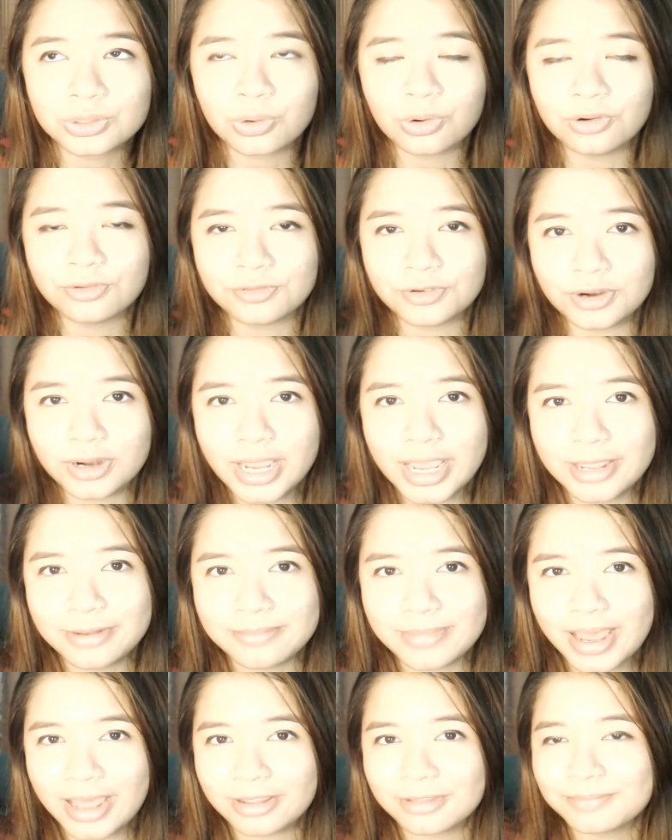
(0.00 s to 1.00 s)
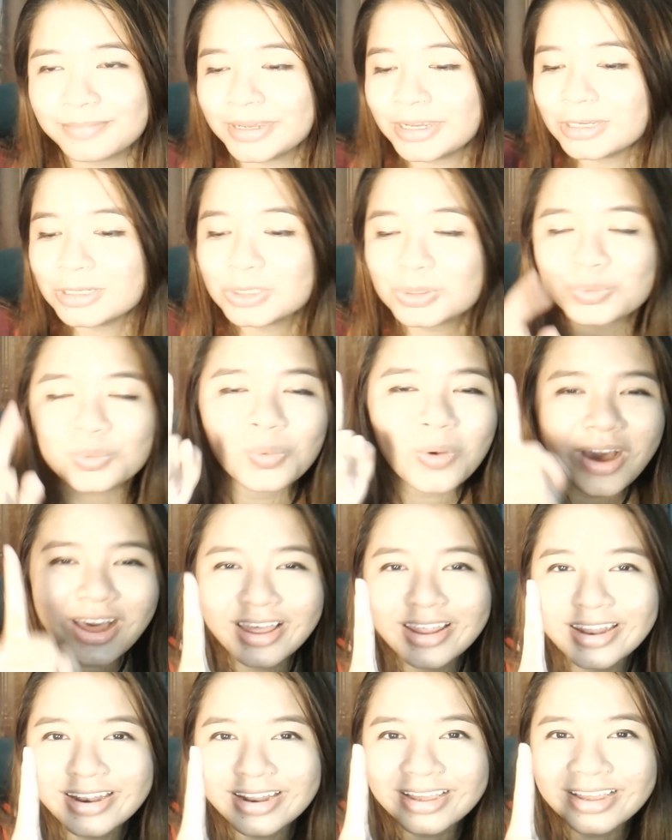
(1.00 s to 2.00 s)
score for NMAT because
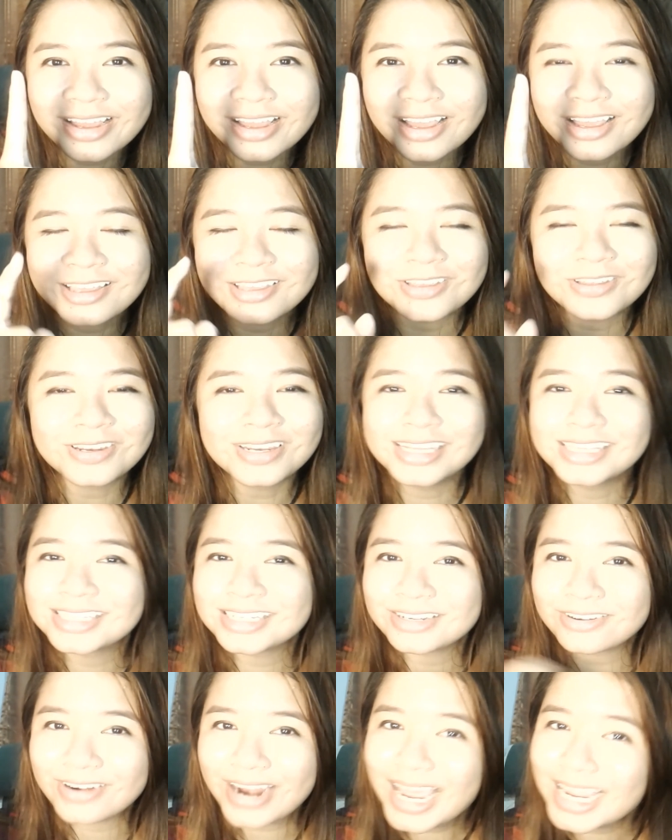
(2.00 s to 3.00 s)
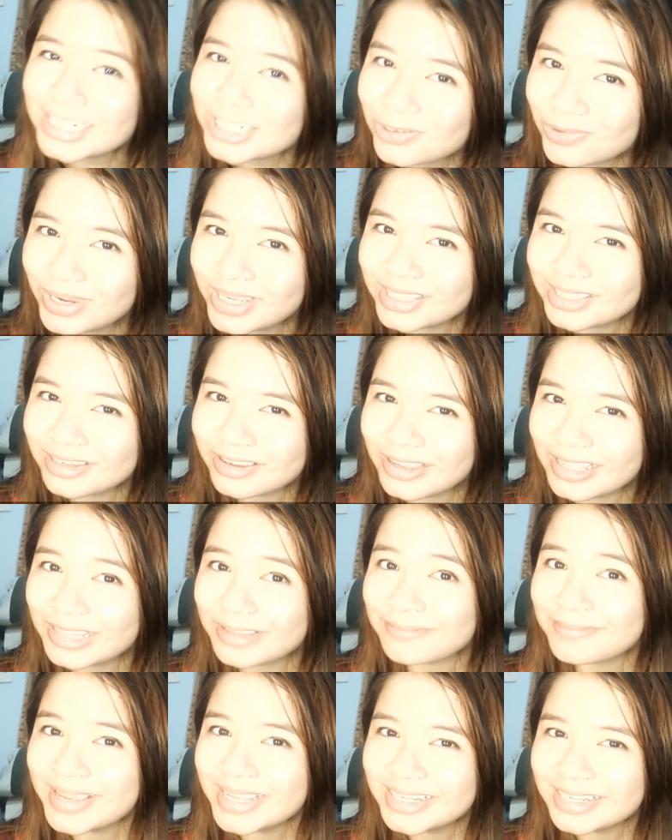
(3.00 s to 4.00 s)
1, you need to graduate to get
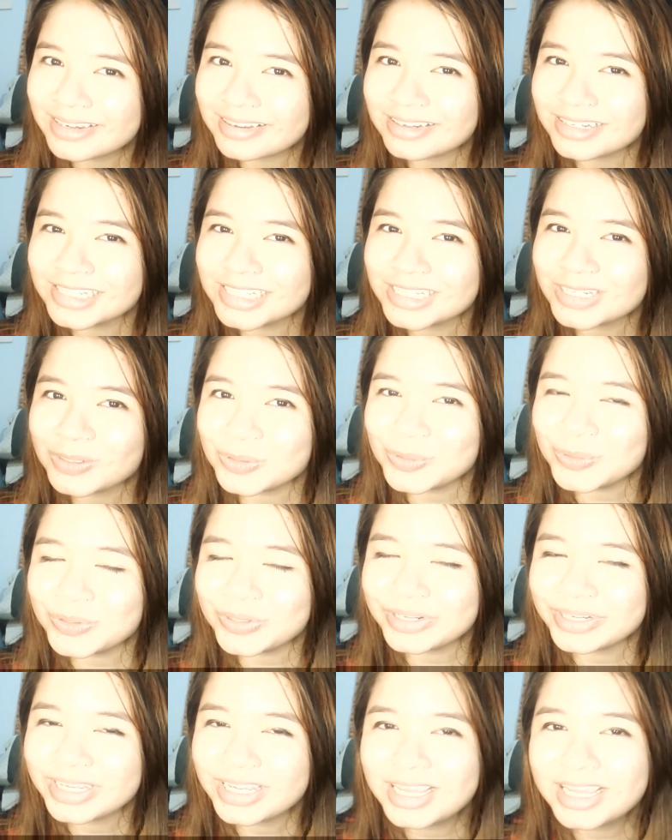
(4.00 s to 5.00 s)
to medical school,